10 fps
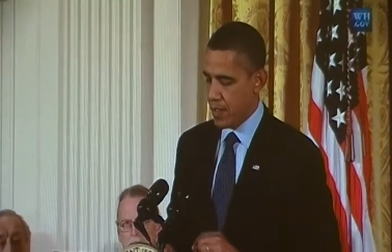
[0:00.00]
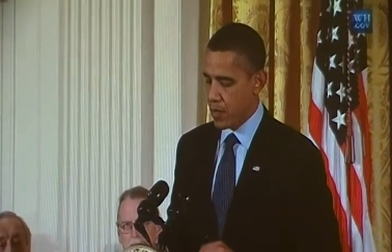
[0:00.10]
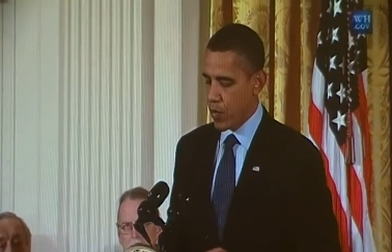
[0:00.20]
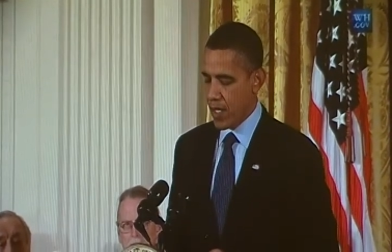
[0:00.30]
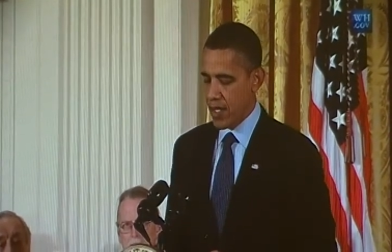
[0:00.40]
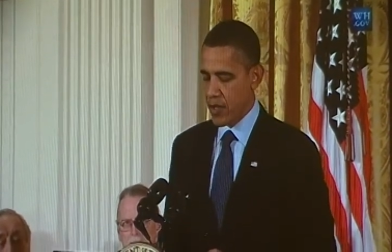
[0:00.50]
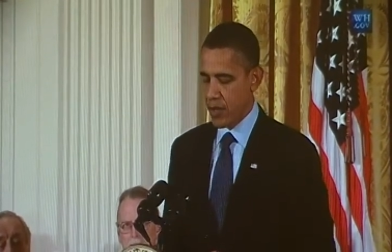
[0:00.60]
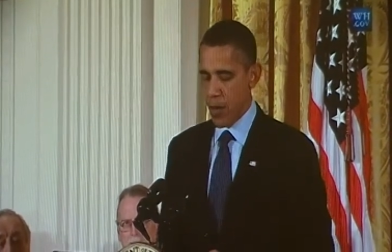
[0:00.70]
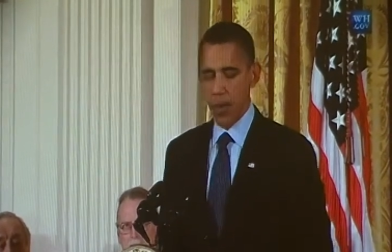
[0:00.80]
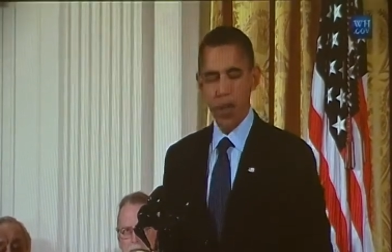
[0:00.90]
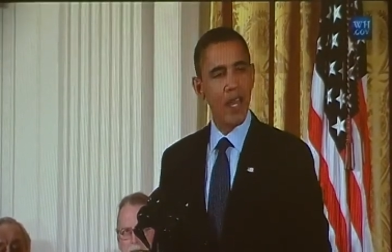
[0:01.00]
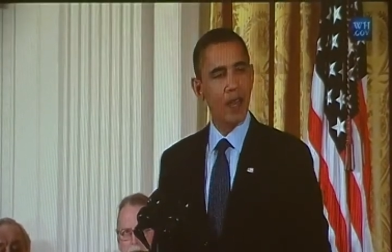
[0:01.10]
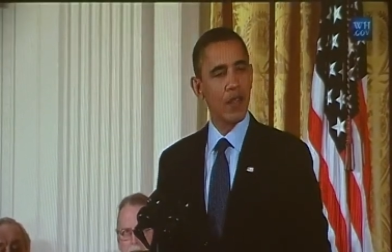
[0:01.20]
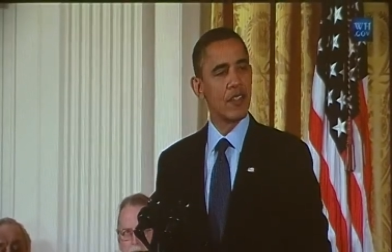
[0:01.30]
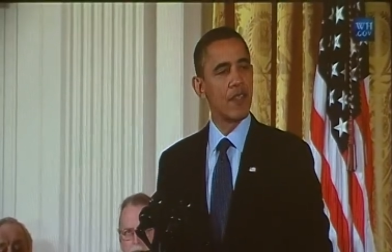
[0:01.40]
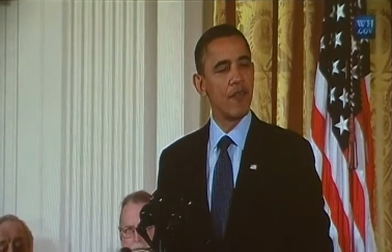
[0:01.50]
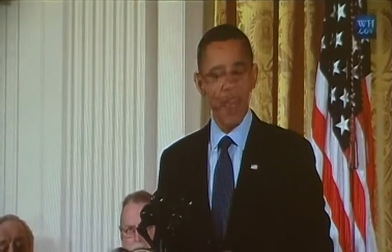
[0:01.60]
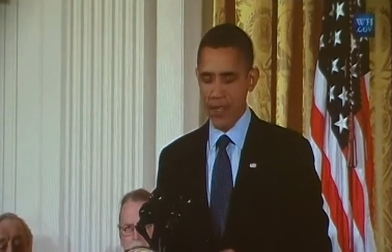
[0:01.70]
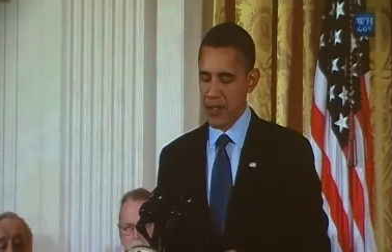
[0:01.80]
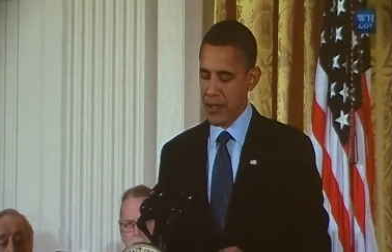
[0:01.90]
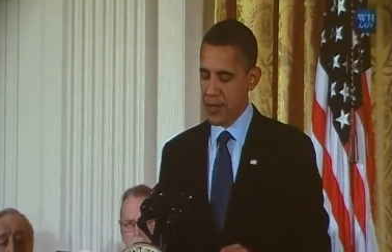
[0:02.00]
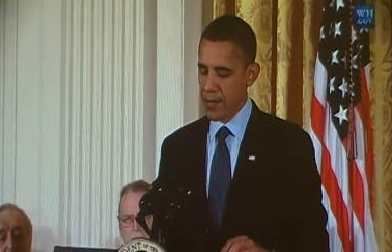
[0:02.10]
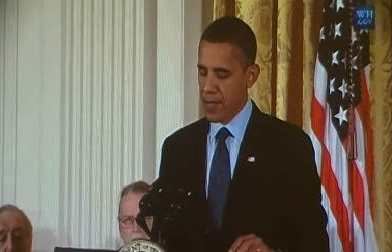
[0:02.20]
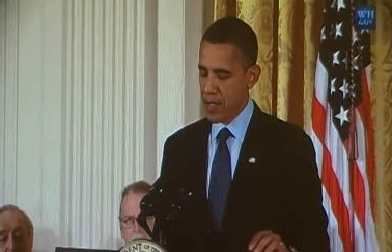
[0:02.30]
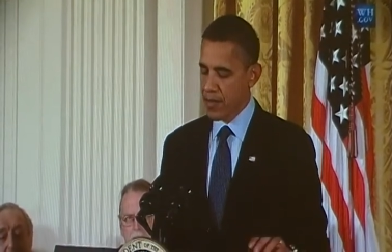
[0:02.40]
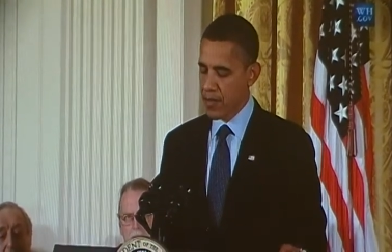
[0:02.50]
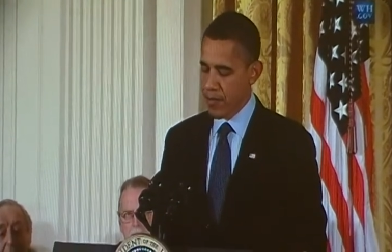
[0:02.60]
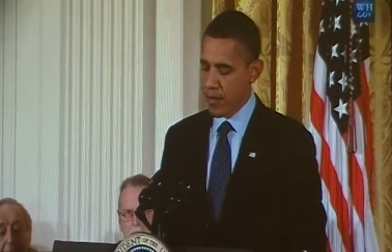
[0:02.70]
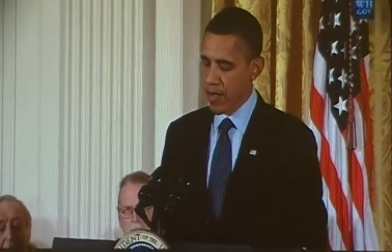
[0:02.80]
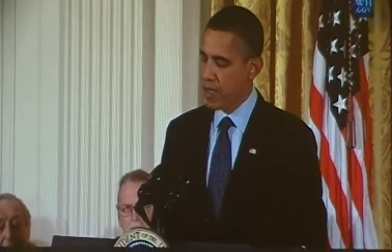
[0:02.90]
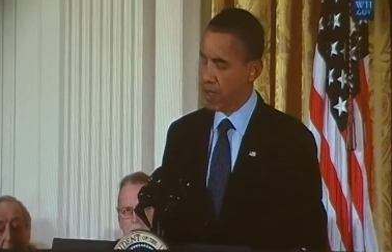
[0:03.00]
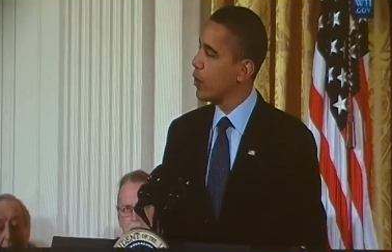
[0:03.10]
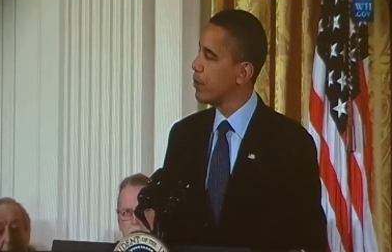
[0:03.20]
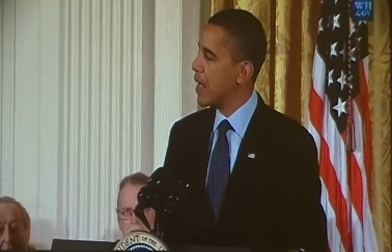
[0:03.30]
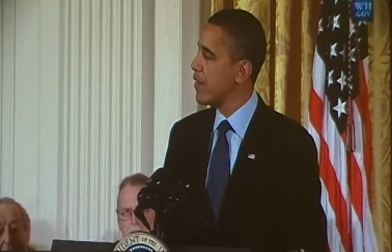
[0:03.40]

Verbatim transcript: It's what has spurred countless advances and conferred untold